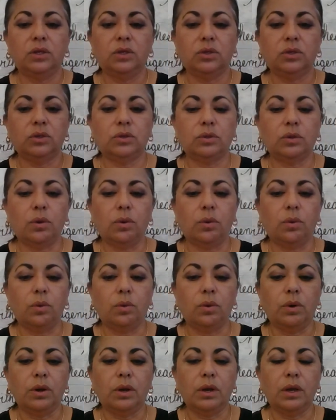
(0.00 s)

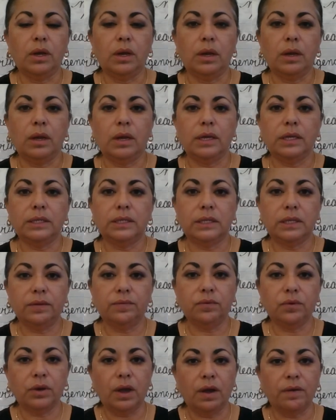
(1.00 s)
So,
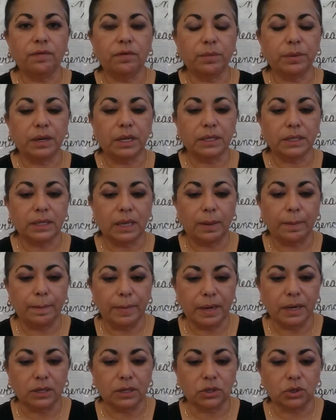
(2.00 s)
civil government is a
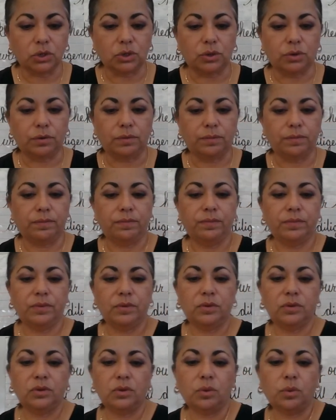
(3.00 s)
minister.
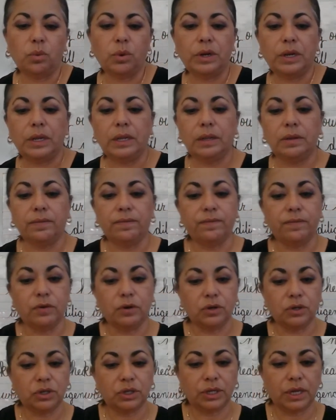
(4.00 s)
So, when the
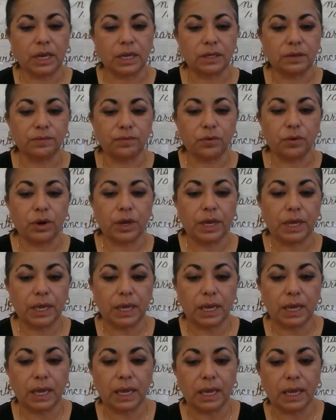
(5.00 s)
verse says, For
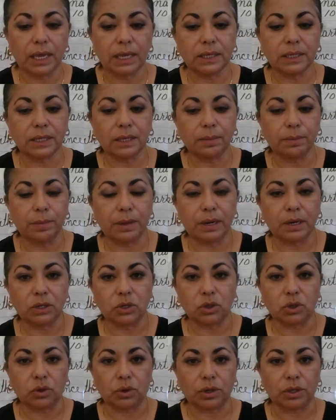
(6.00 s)
he is the
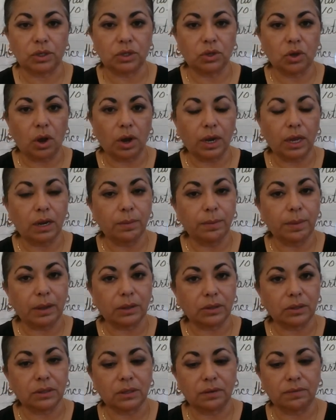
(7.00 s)
minister, it's talking
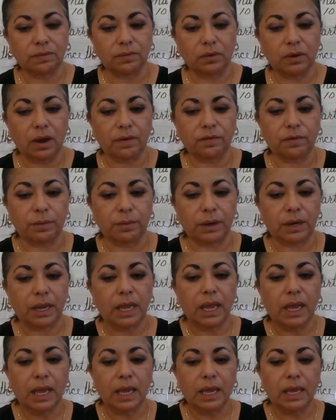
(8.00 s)
about the civil government.
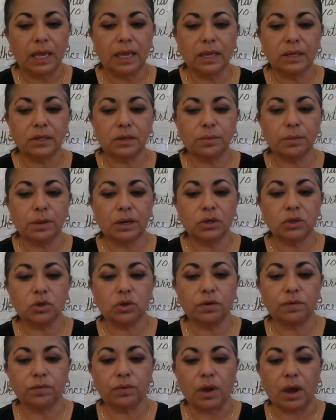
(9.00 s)
He is a
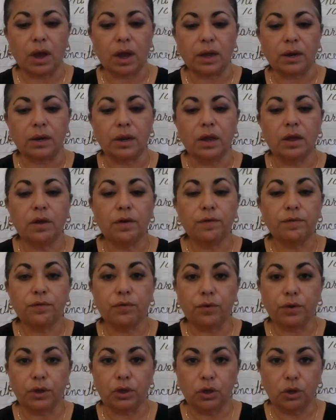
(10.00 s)
minister of God
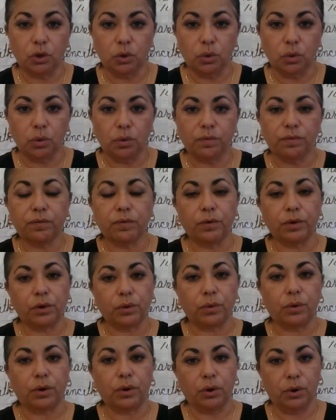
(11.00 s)
for you, for
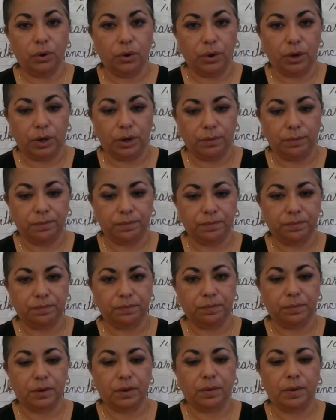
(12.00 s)
your good.
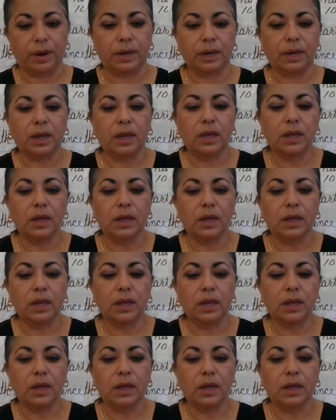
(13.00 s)
All right?